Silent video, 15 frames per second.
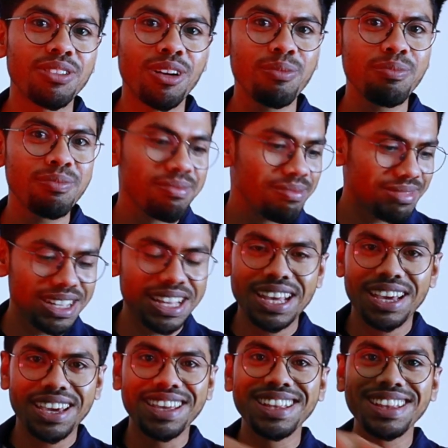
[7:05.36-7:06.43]
From
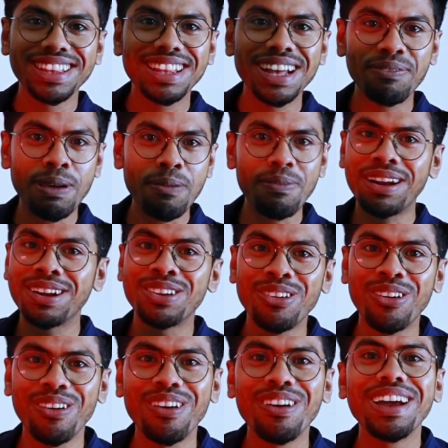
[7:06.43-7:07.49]
in the paper?
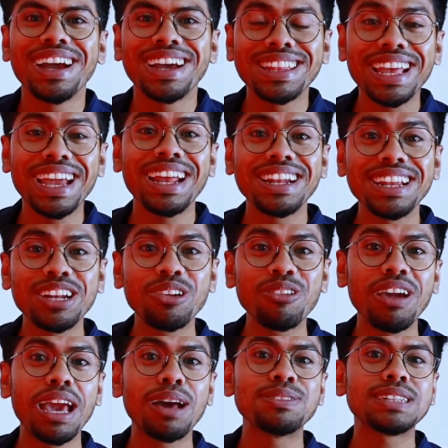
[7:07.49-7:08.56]
No, they need
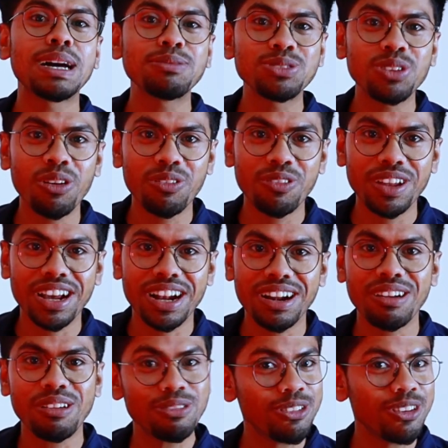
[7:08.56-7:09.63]
to have some
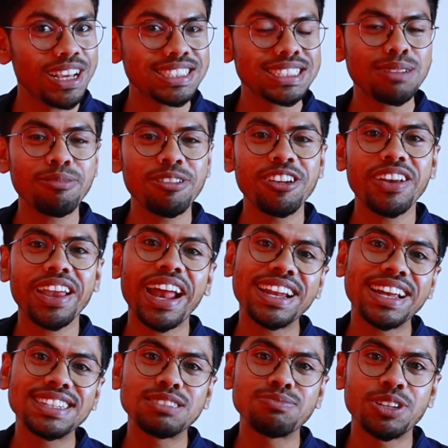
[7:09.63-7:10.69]
software. For example, your
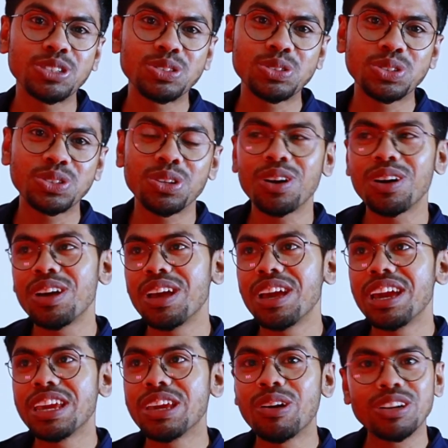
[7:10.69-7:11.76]
Cadence Virtuoso,
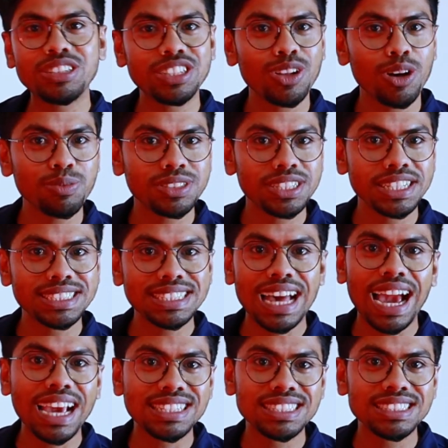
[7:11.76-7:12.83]
your Synopsys
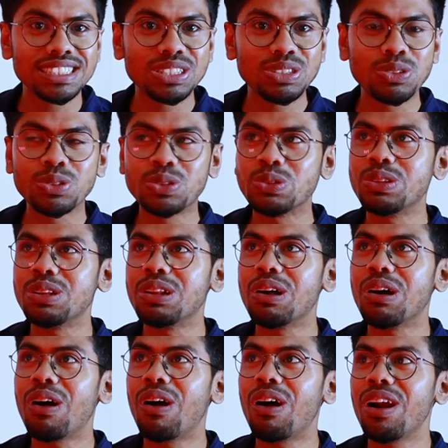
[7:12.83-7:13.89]
ICC2 tool,
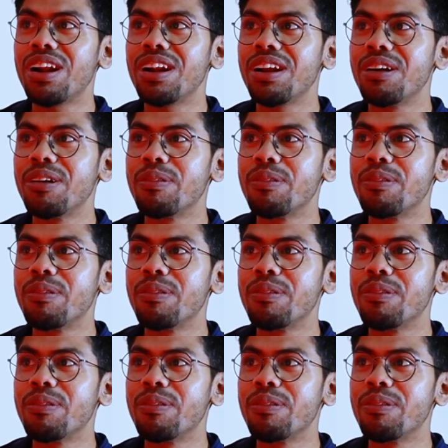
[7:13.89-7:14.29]
or